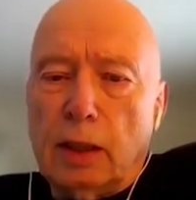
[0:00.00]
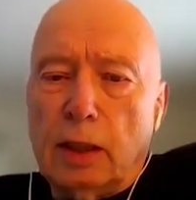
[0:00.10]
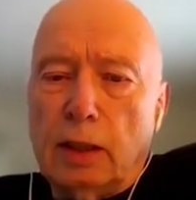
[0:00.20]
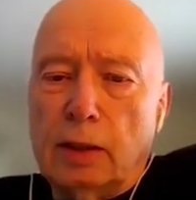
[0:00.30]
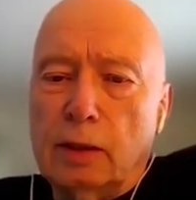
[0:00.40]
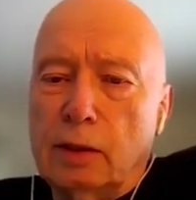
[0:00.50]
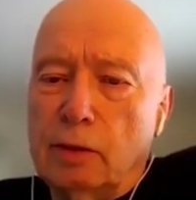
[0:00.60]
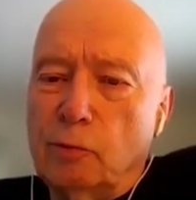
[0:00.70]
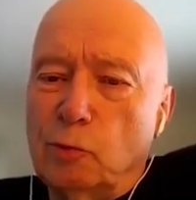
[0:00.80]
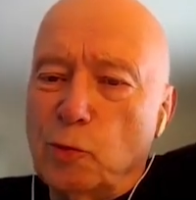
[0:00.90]
And
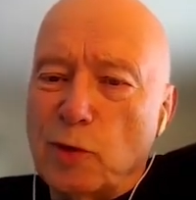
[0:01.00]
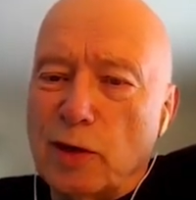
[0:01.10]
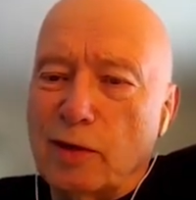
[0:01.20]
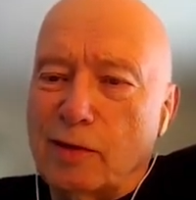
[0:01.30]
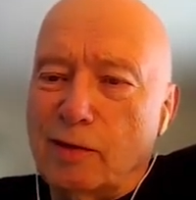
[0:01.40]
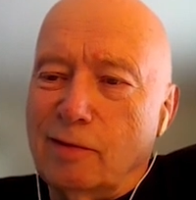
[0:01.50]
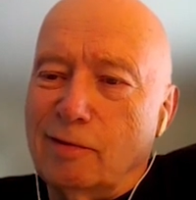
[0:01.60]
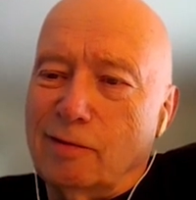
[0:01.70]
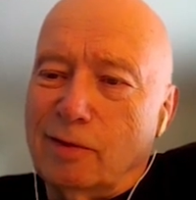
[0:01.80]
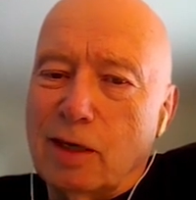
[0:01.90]
one of the
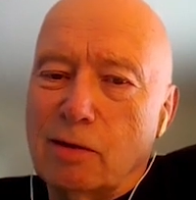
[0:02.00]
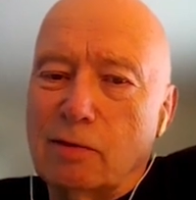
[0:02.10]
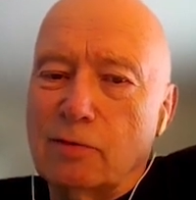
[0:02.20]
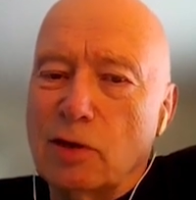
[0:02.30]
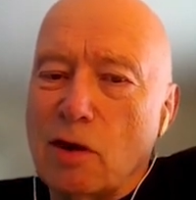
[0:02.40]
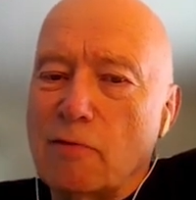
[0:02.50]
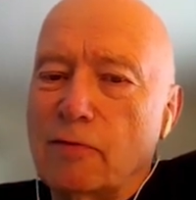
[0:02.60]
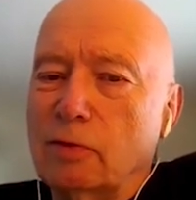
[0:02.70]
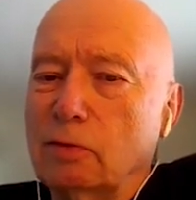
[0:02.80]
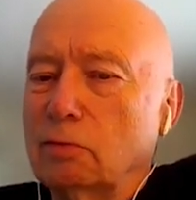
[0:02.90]
caregivers
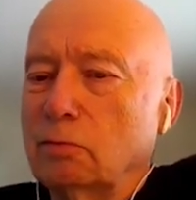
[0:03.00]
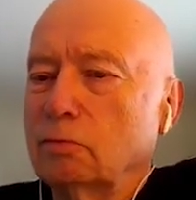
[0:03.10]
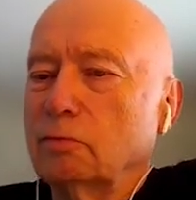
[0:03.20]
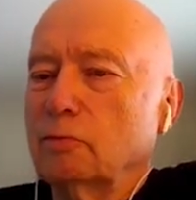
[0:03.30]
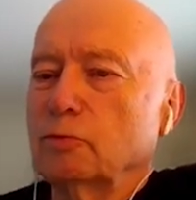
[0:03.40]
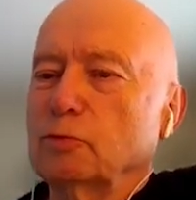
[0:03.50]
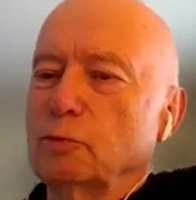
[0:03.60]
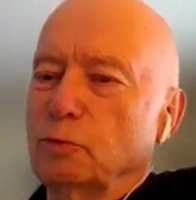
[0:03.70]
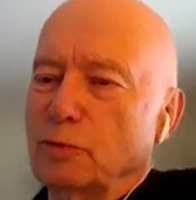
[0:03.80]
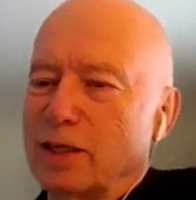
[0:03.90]
often
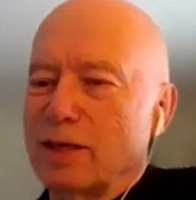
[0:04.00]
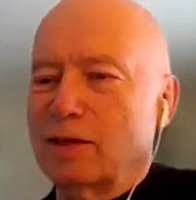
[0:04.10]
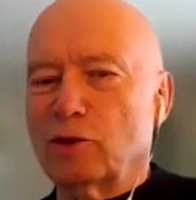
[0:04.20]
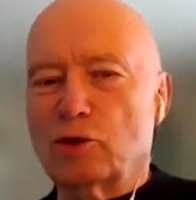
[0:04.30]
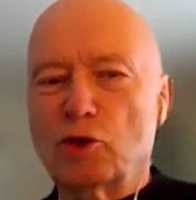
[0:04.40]
say that they're